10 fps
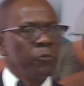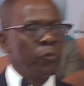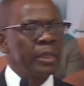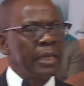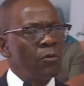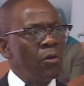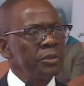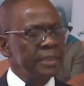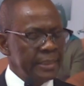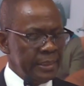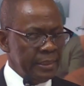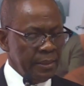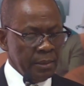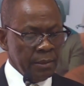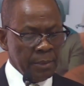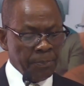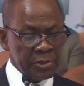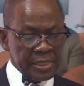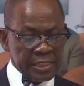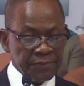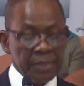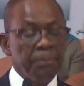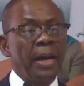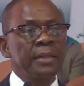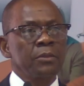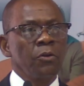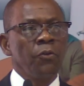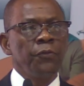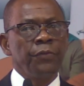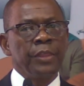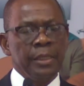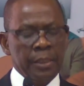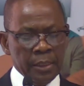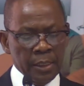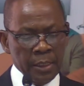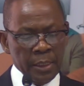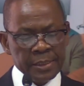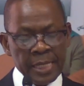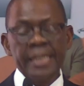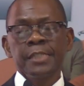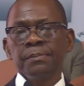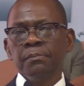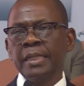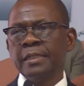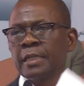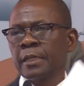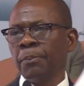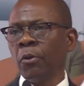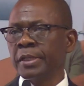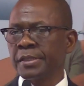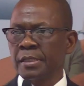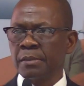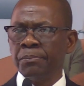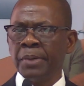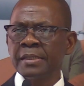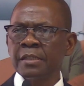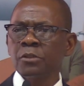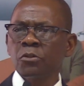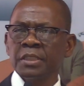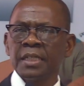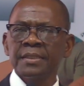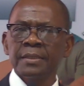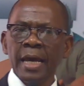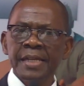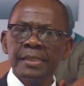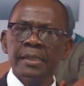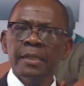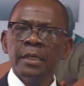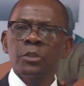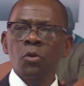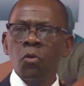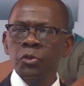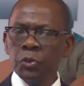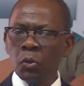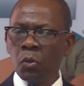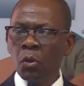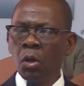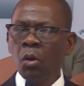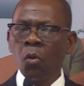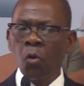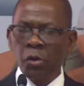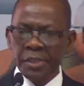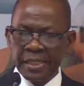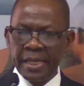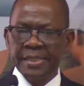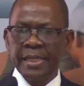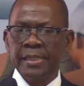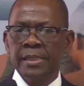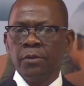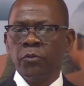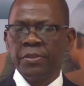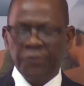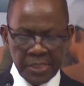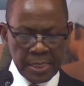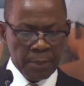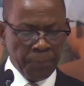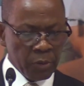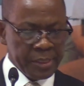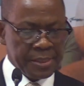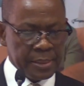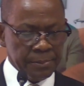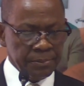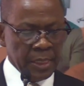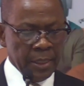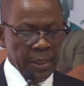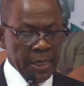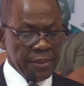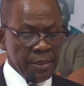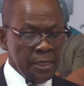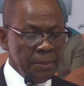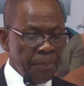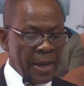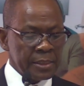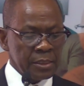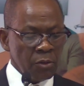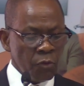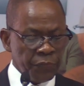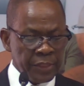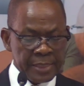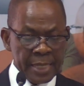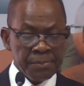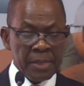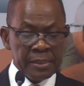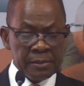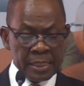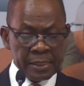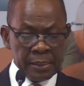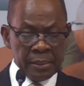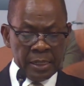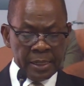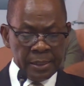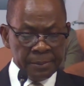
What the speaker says: we can all see the positive impact of the tight monetary policy, but it's not just tight, it's also coordinated with fiscal policy. And the impact of the tight monetary